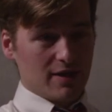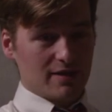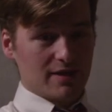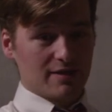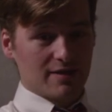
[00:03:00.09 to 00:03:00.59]
I
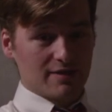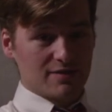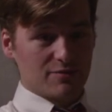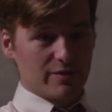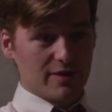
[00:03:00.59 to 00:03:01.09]
think that
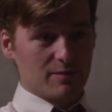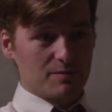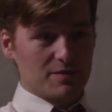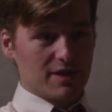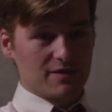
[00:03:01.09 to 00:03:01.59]
there's a real
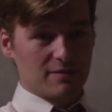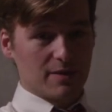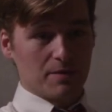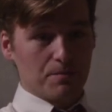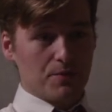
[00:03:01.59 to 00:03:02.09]
sense of
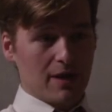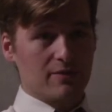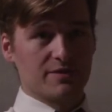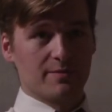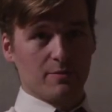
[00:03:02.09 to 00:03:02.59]
being
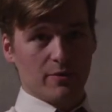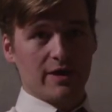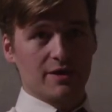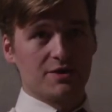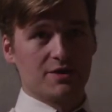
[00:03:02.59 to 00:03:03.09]
proud to be
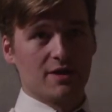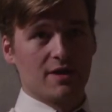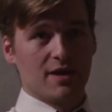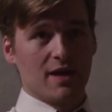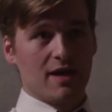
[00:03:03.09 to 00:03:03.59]
British,
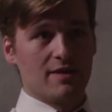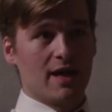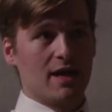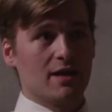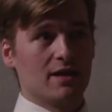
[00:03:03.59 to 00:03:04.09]
and that